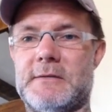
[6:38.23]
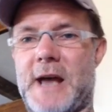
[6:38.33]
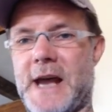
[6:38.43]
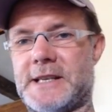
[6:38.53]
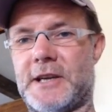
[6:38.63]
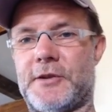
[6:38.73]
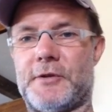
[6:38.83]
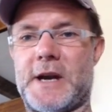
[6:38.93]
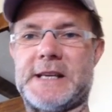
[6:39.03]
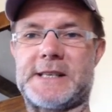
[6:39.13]

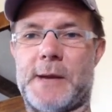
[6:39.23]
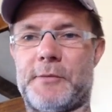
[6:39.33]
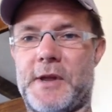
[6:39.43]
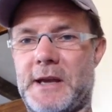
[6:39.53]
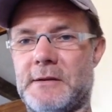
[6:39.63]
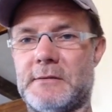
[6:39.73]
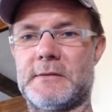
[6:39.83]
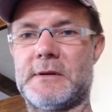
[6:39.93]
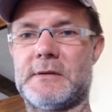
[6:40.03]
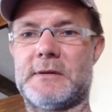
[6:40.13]
83 something,
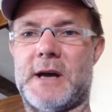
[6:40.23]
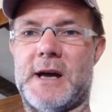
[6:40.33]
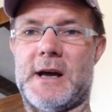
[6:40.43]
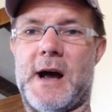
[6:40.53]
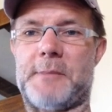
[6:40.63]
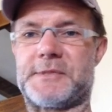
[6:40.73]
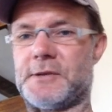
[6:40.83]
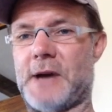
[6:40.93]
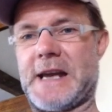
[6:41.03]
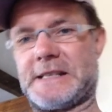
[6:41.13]
up
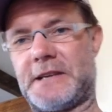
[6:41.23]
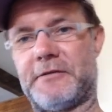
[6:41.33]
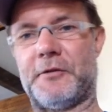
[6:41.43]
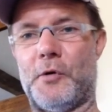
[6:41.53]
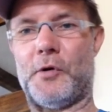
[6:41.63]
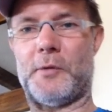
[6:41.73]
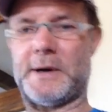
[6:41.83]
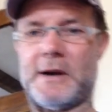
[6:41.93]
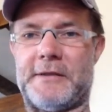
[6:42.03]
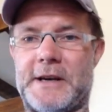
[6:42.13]
to 84
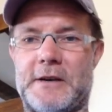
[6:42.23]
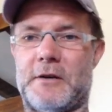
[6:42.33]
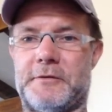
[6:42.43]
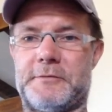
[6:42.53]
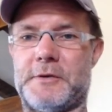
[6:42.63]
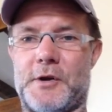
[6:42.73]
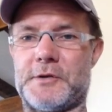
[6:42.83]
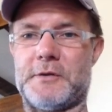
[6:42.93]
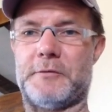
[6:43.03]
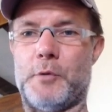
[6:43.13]
when I've had a lot
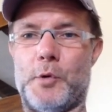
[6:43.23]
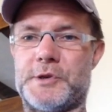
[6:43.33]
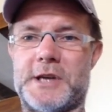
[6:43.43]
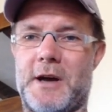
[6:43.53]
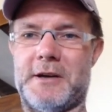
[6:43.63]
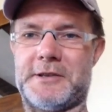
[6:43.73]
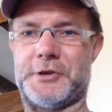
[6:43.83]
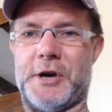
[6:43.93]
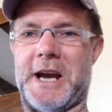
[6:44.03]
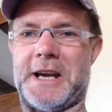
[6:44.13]
of water
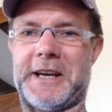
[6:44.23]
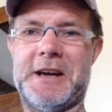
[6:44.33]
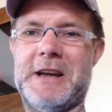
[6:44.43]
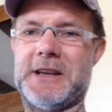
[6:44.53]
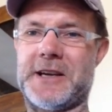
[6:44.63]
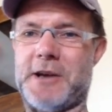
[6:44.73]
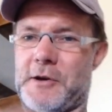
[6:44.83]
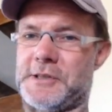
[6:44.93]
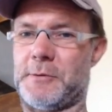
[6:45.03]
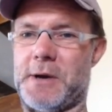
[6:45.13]
to drink. You know,
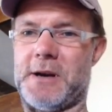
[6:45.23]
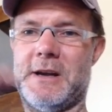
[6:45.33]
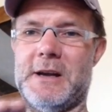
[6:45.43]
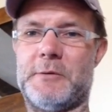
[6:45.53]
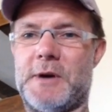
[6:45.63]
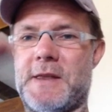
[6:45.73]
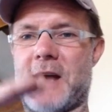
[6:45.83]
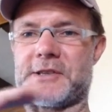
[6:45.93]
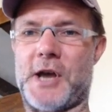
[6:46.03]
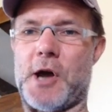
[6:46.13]
so we're in
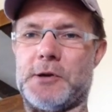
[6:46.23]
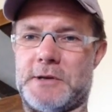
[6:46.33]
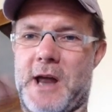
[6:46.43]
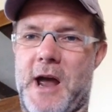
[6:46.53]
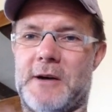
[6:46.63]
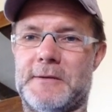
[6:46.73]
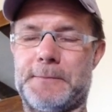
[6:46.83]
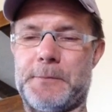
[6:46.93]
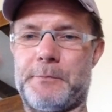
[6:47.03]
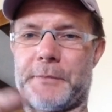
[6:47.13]
that zone now
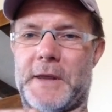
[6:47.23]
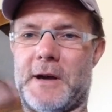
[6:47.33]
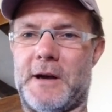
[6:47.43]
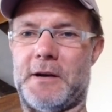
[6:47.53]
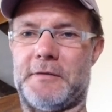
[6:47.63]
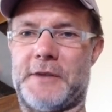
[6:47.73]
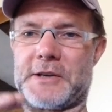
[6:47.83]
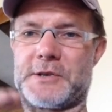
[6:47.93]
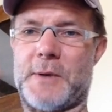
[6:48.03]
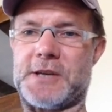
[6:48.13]
of
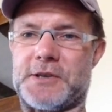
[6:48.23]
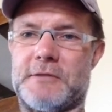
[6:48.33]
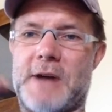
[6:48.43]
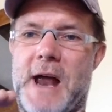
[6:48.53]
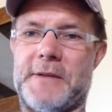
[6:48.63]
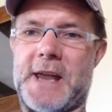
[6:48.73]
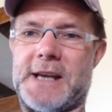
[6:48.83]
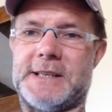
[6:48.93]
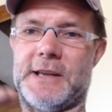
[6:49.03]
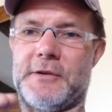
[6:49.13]
fluctuation around the
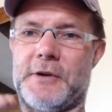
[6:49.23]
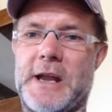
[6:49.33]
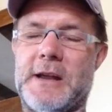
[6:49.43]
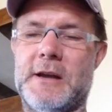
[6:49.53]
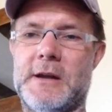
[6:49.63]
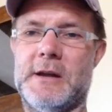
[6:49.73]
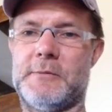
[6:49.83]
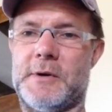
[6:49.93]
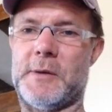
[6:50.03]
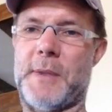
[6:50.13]
83.
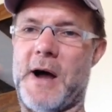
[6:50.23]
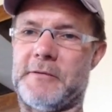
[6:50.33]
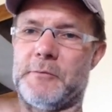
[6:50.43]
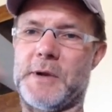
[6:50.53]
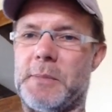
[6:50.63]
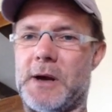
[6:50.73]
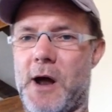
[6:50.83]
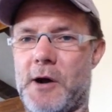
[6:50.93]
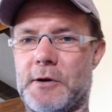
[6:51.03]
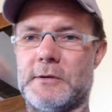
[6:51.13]
We're above and we're
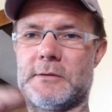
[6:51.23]
below